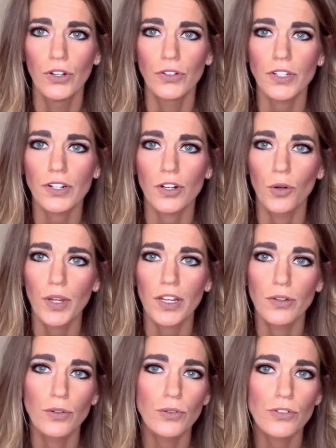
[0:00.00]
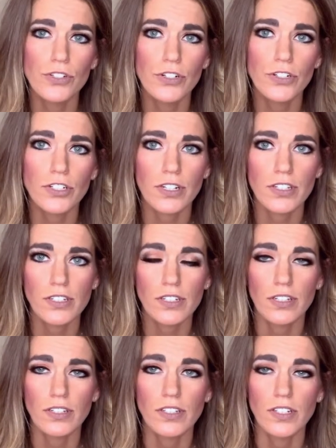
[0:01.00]
did a quick Google search as to
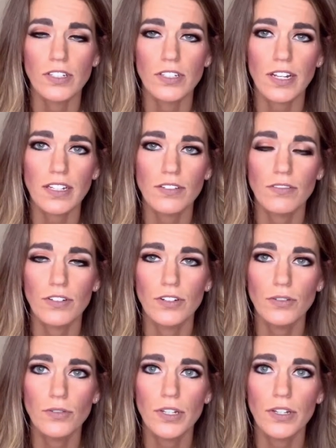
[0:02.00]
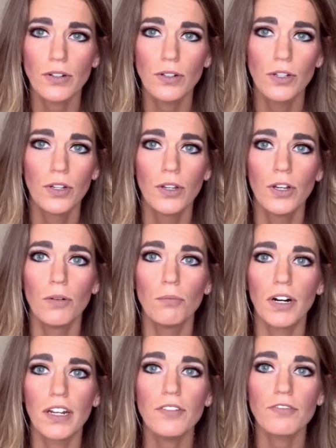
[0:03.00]
the success of the New Deal,
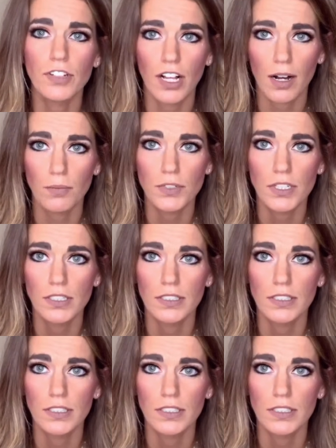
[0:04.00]
but it flopped.